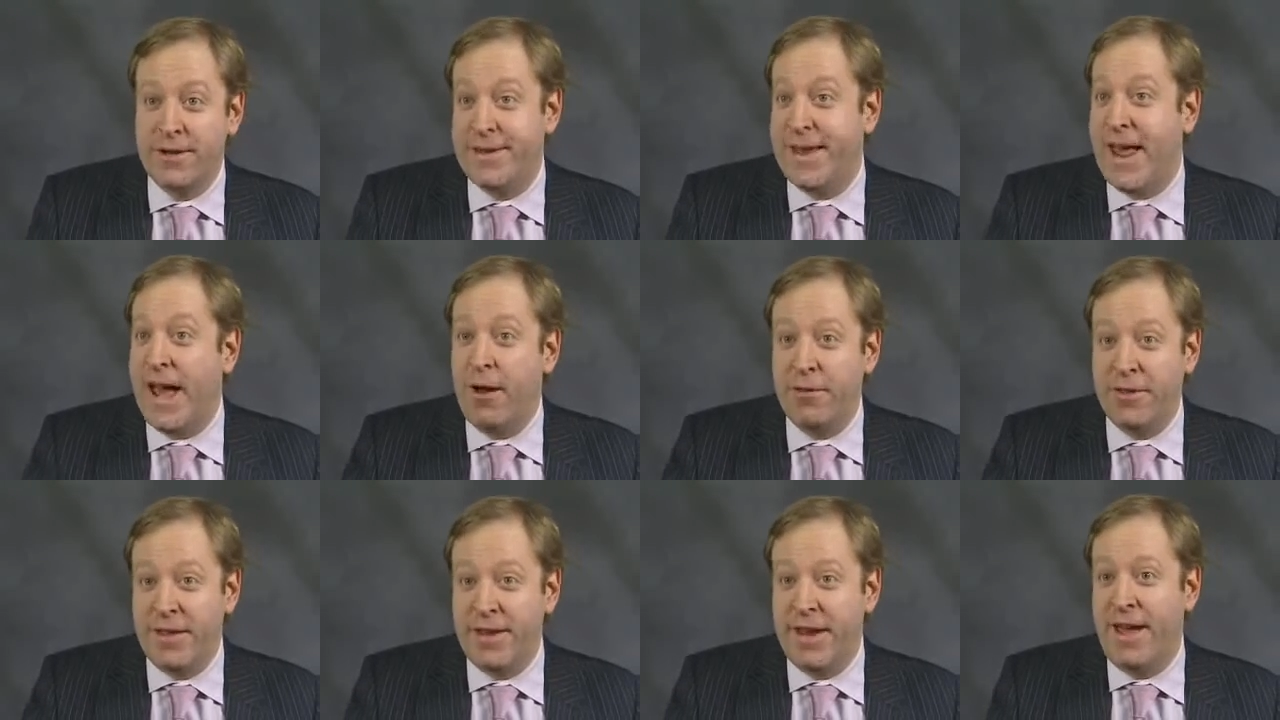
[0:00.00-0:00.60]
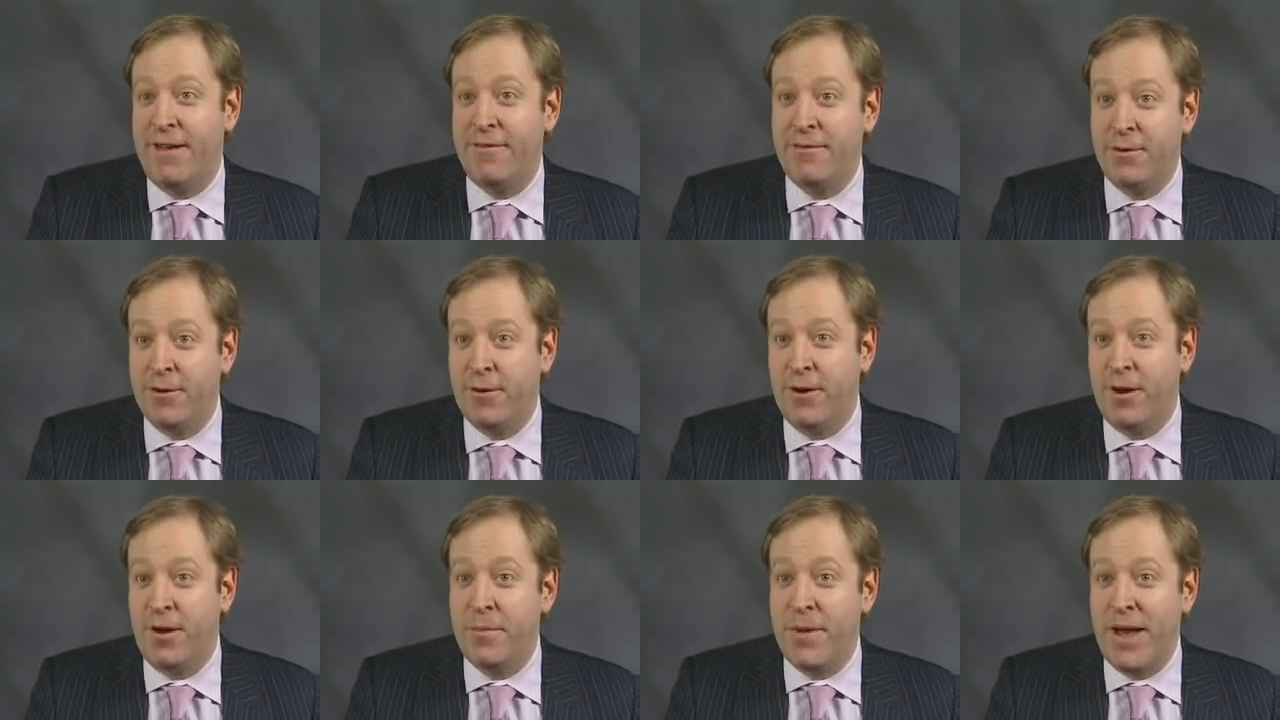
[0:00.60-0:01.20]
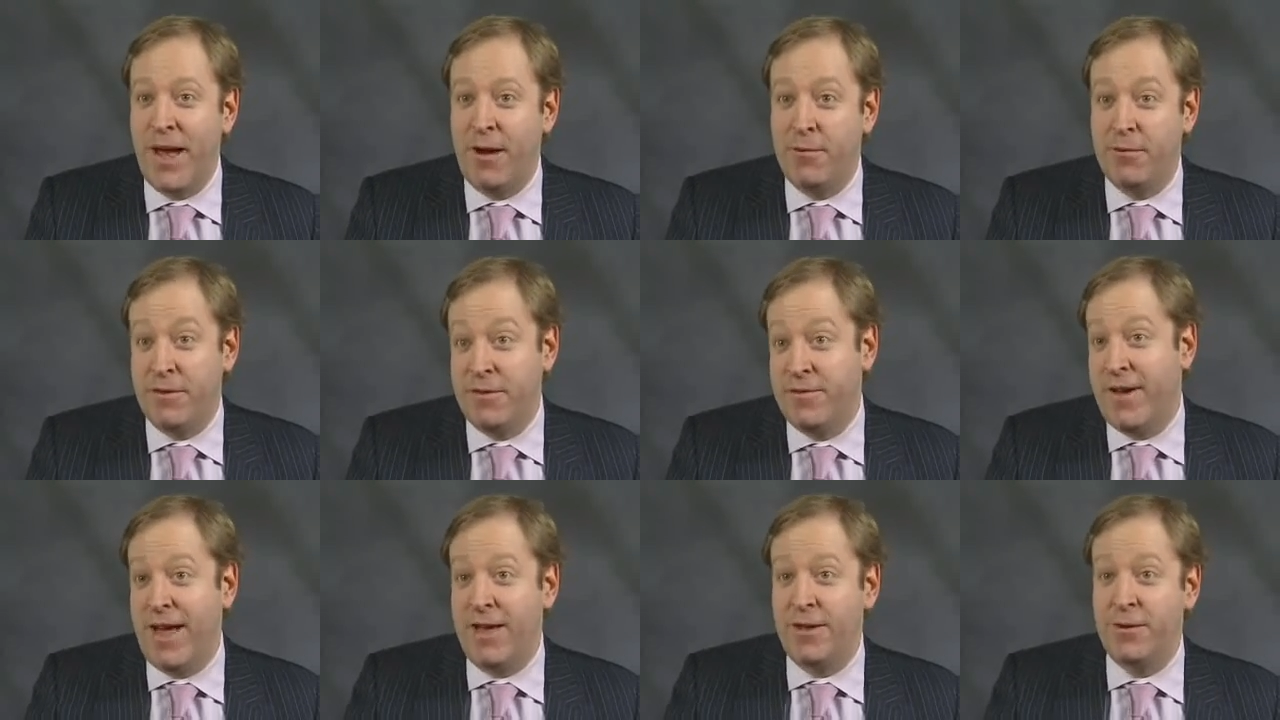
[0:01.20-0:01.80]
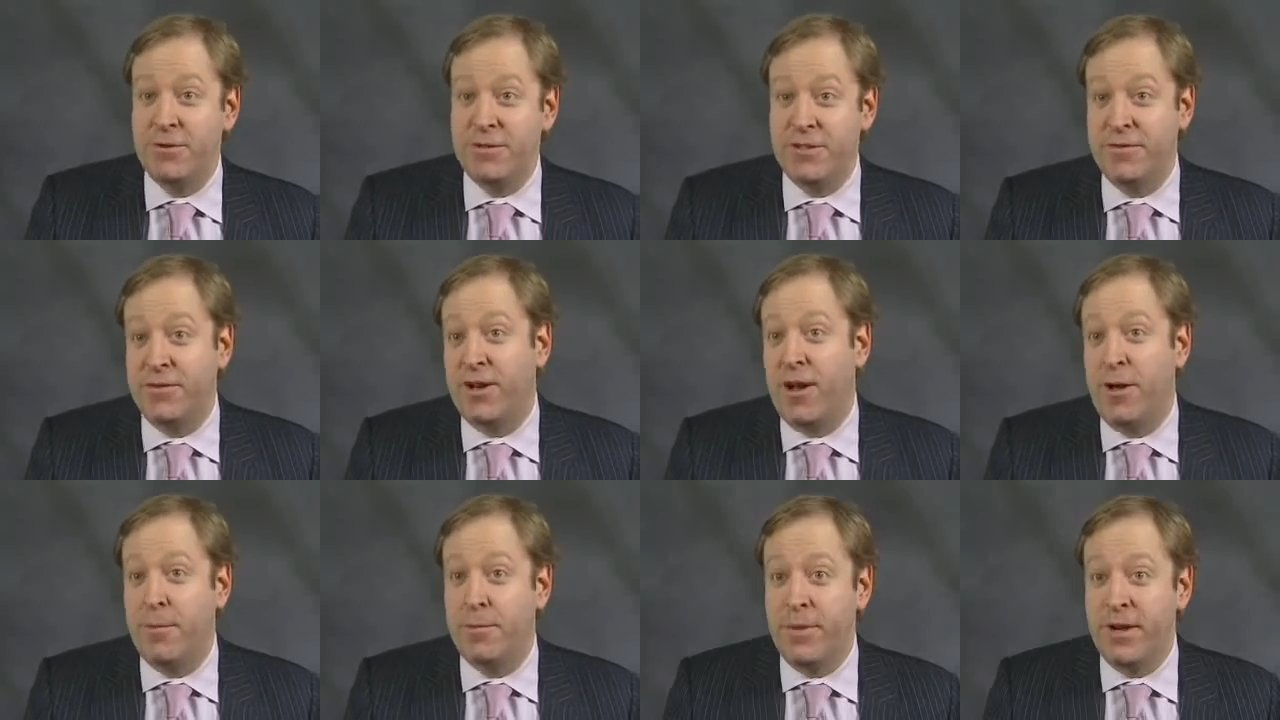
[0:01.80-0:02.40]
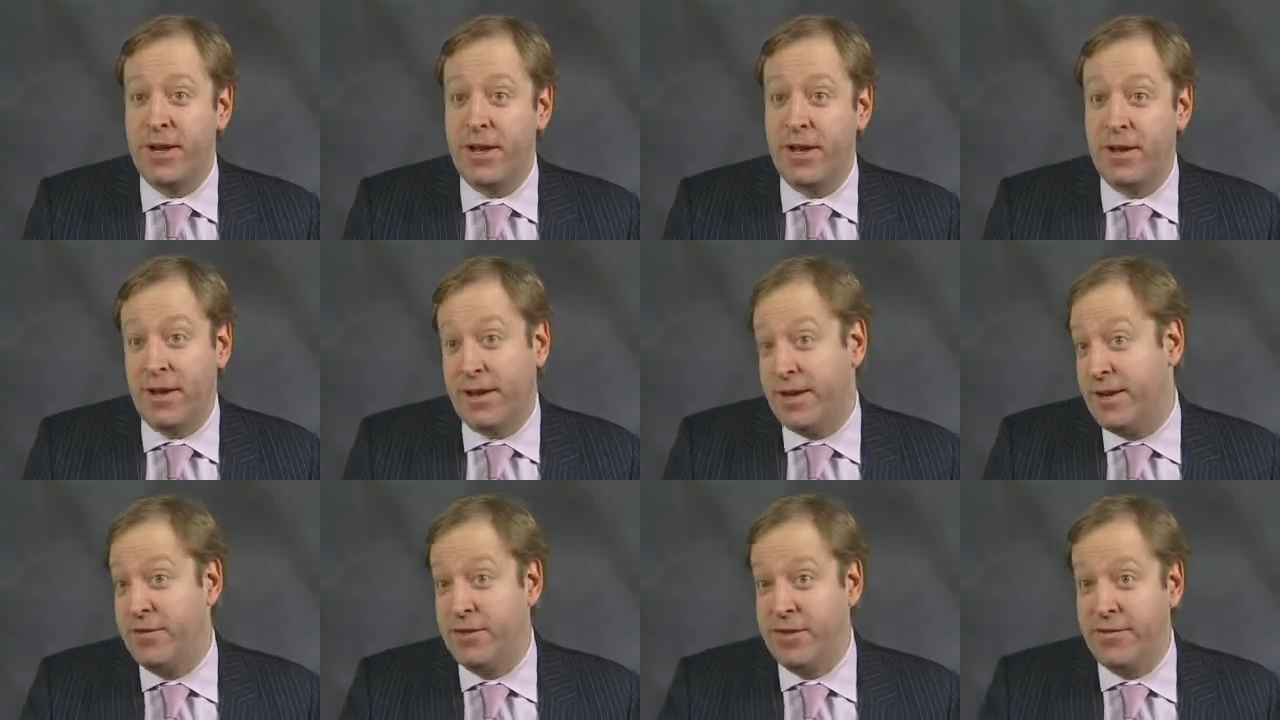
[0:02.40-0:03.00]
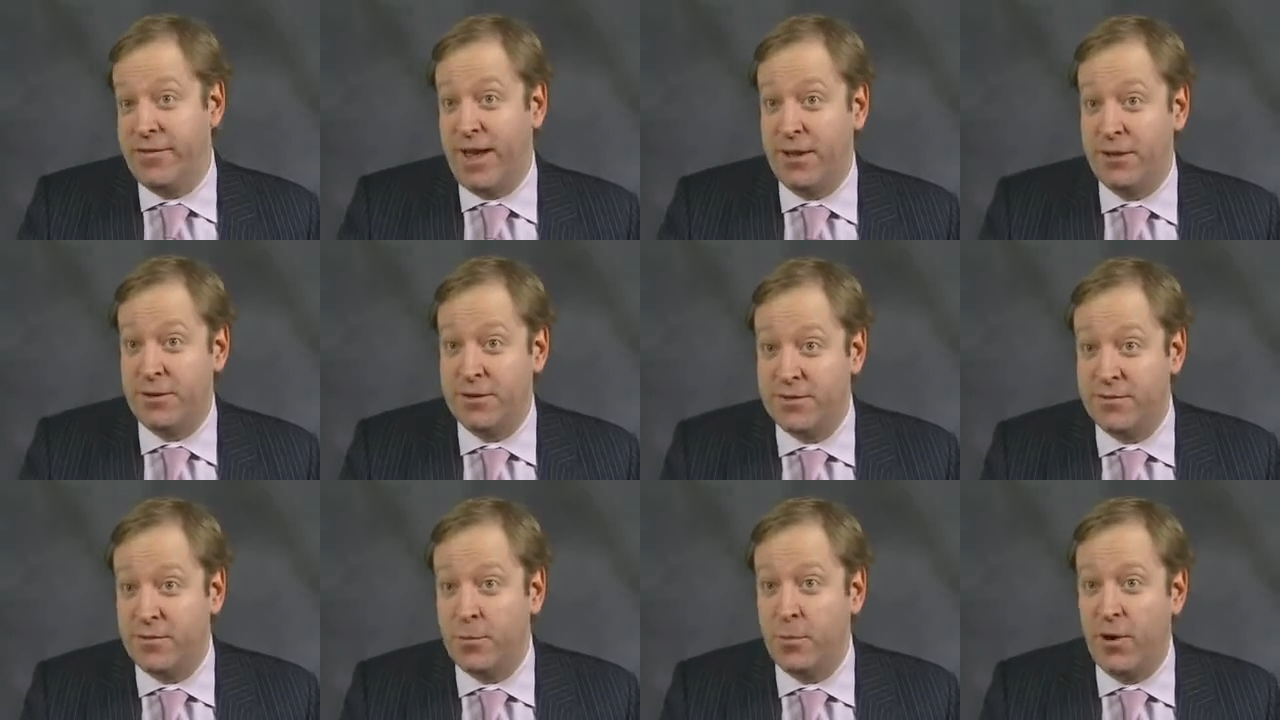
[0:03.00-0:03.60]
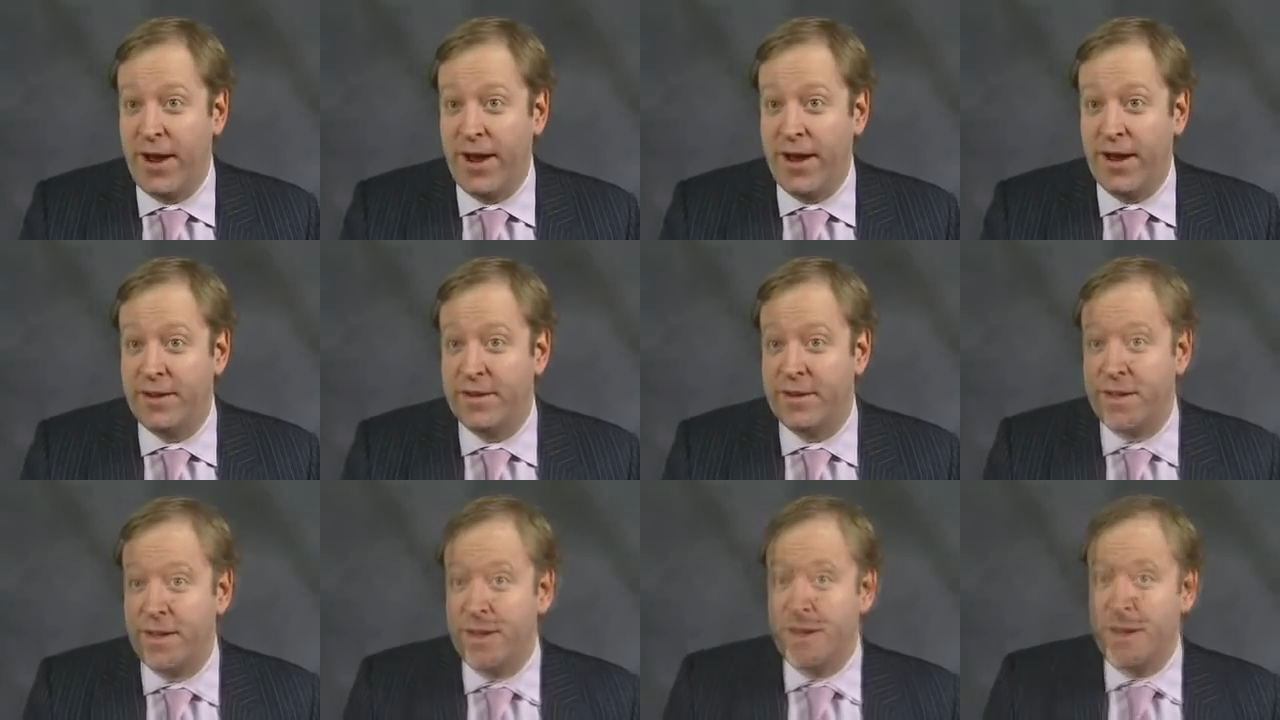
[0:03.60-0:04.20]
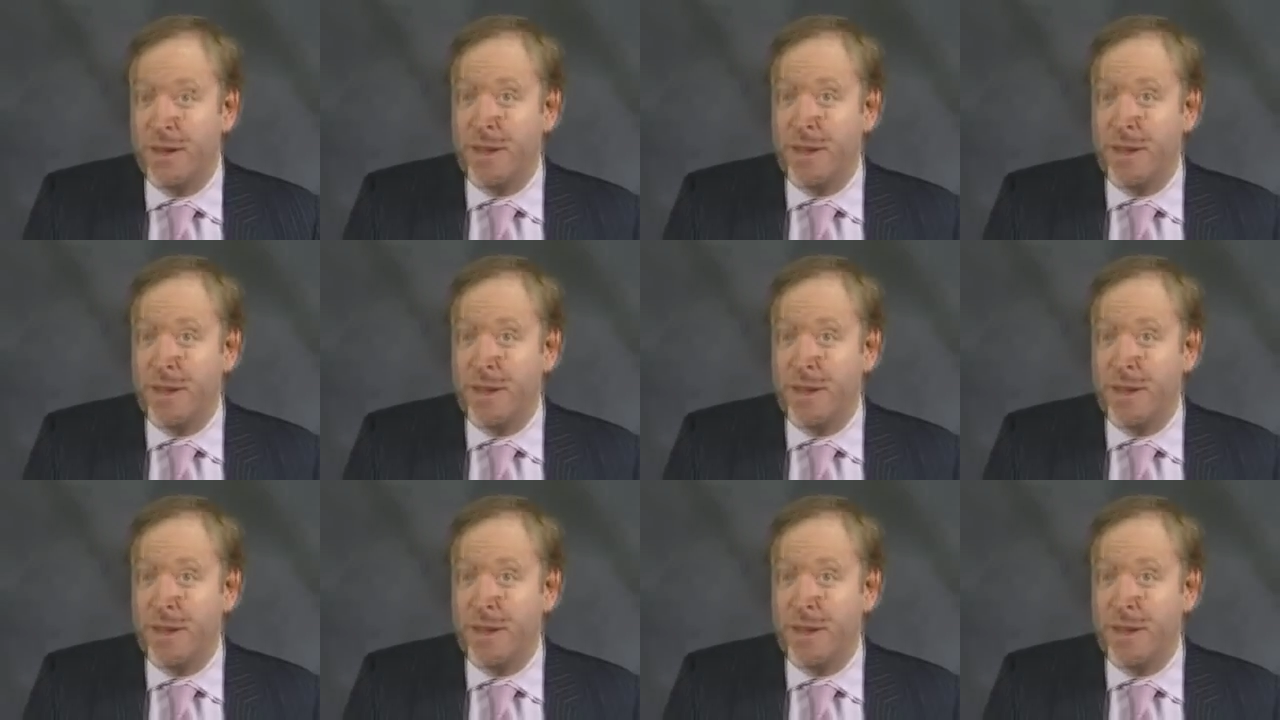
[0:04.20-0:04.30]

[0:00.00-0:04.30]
now than ever about the values of a company and even the values of a brand.